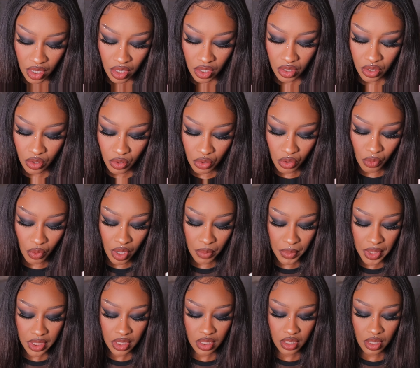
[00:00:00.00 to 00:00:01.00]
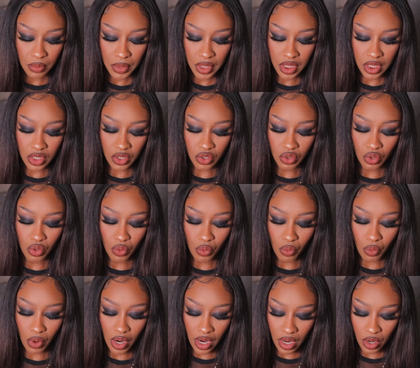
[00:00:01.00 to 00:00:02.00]
Yo, the way my stomach is
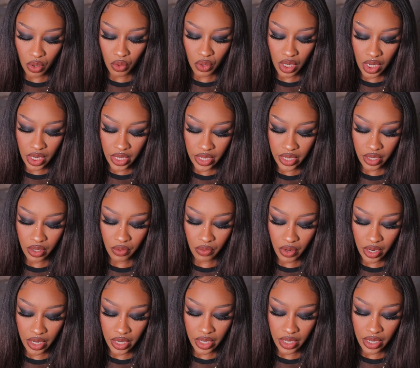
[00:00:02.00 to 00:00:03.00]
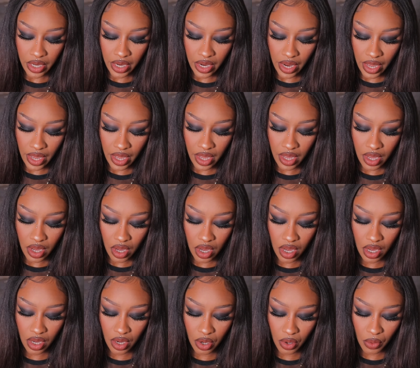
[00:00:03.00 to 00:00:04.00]
growling right
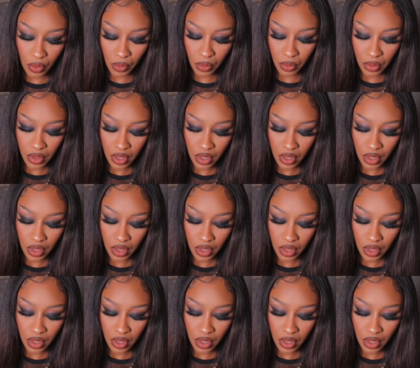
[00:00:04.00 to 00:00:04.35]
now.